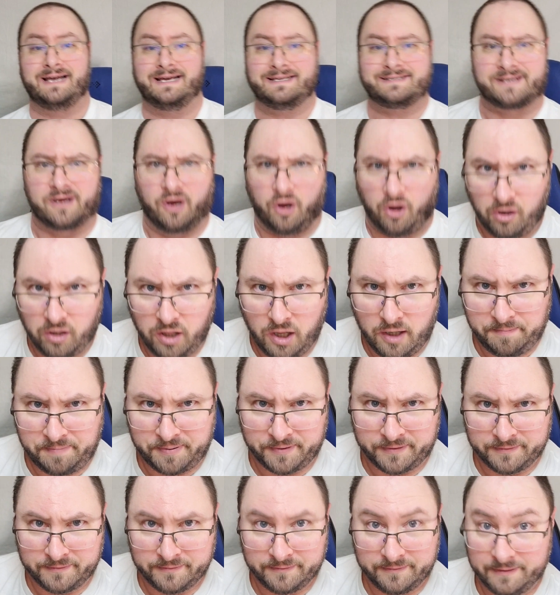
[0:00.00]
that's all up
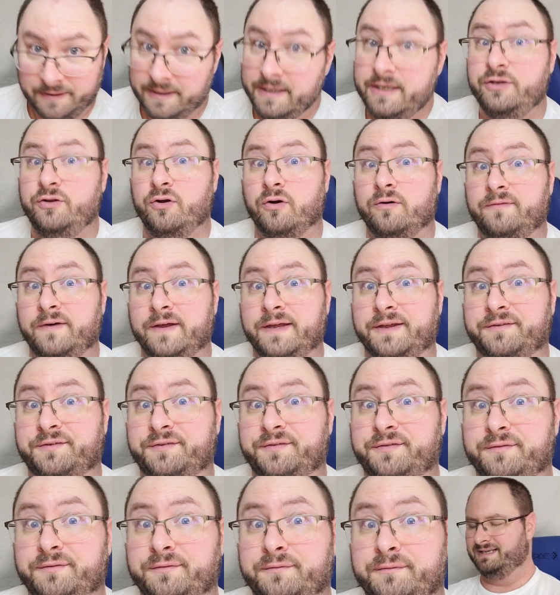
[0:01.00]
in your
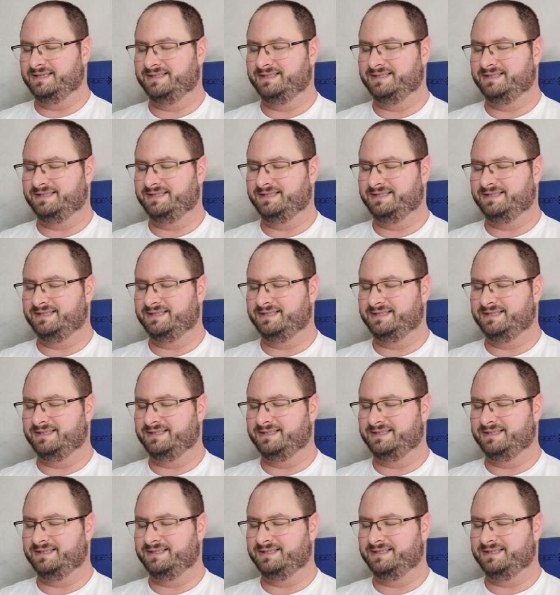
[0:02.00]
face.